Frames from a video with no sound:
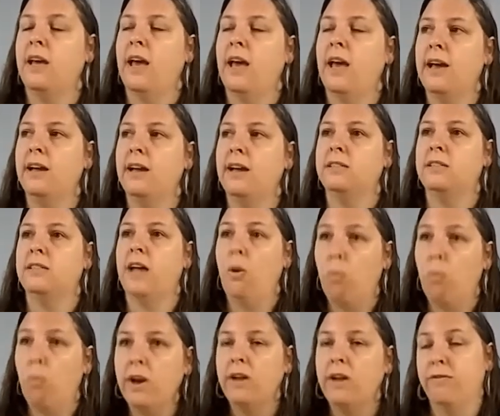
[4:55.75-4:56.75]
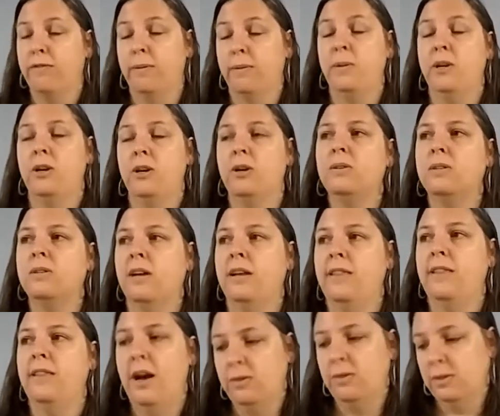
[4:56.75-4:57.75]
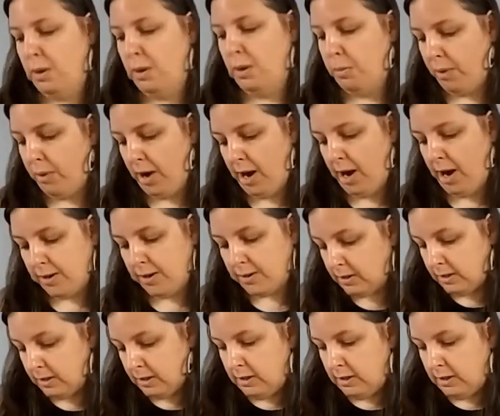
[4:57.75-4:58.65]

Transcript: and I want it from you. And that was my prayer.